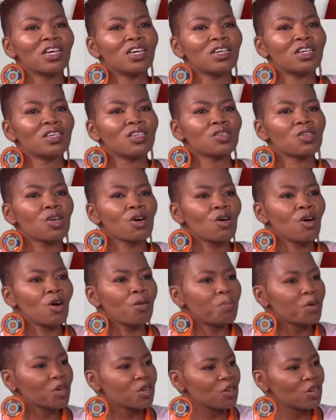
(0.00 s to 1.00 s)
So
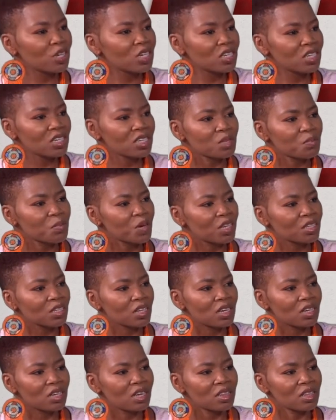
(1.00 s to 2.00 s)
opportunities
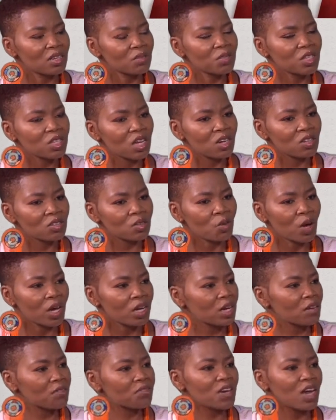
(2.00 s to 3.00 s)
presented themselves
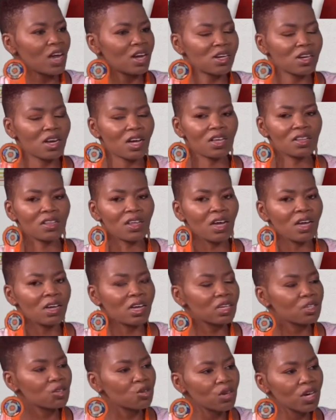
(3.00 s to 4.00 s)
one after another,
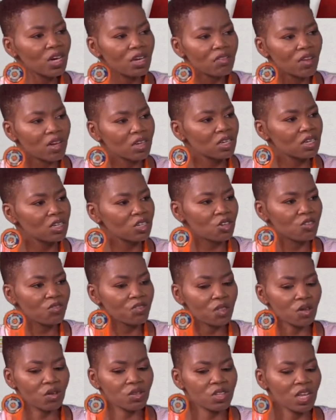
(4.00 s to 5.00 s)
and I took advantage
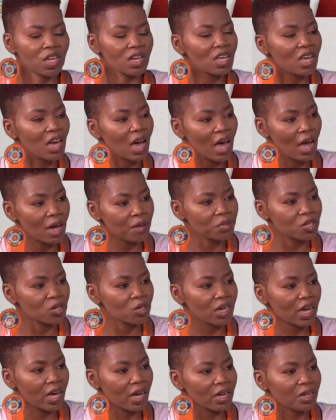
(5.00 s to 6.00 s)
of those, and here I am
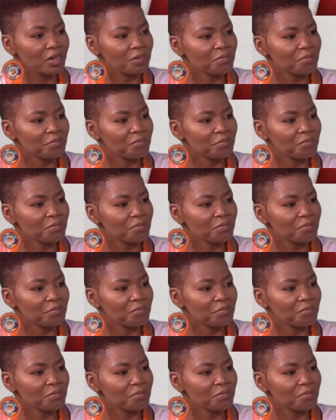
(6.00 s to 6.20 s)
today.